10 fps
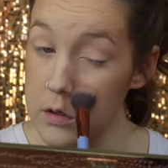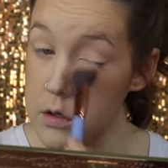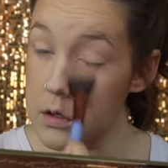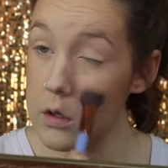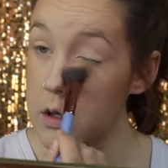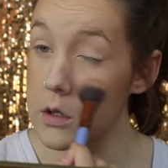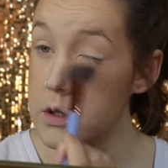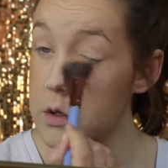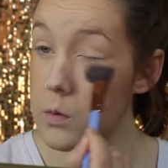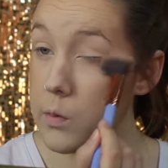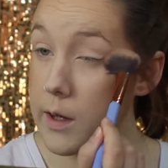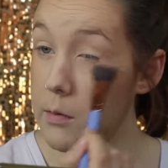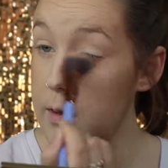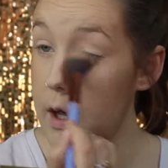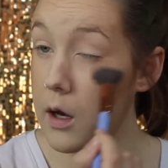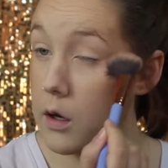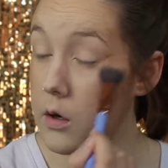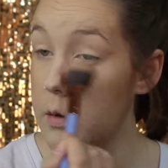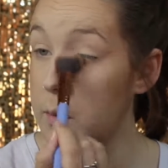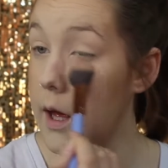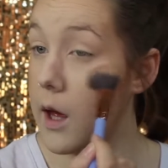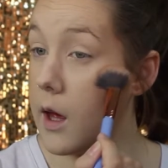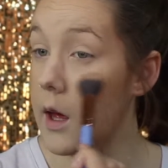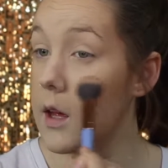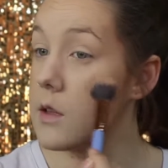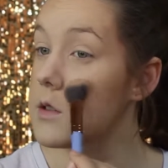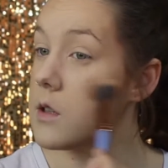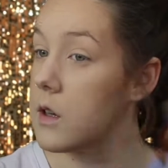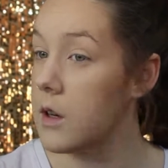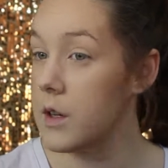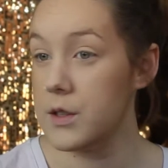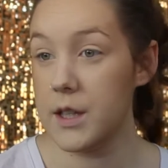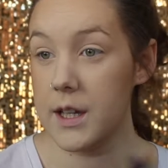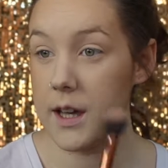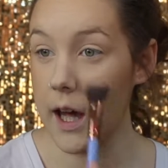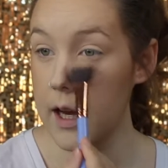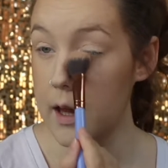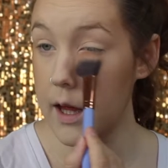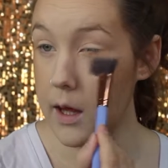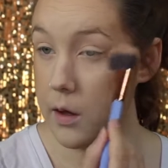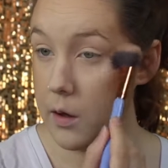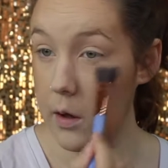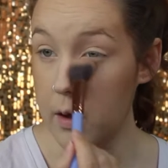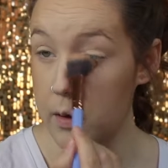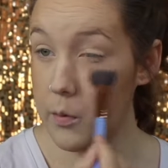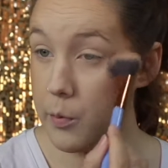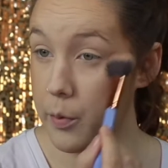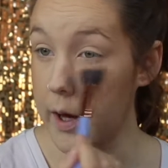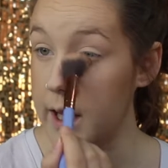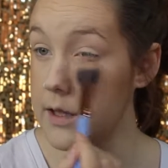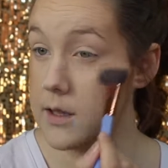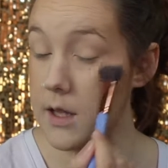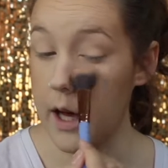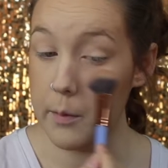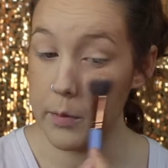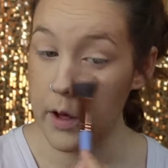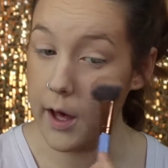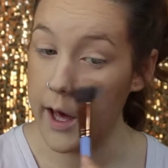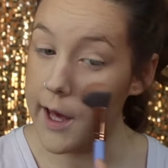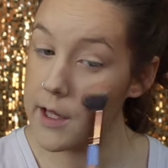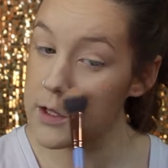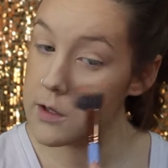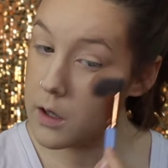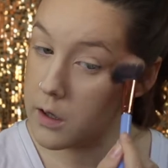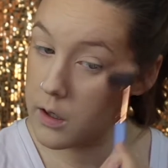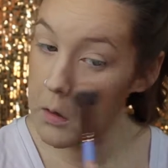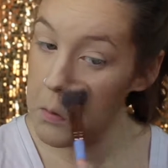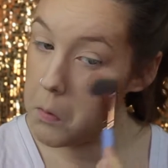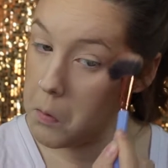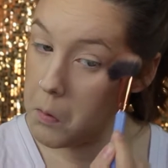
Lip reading: Just gonna sweep that under my eyes. See, and it kind of like brightens up your eye just a little.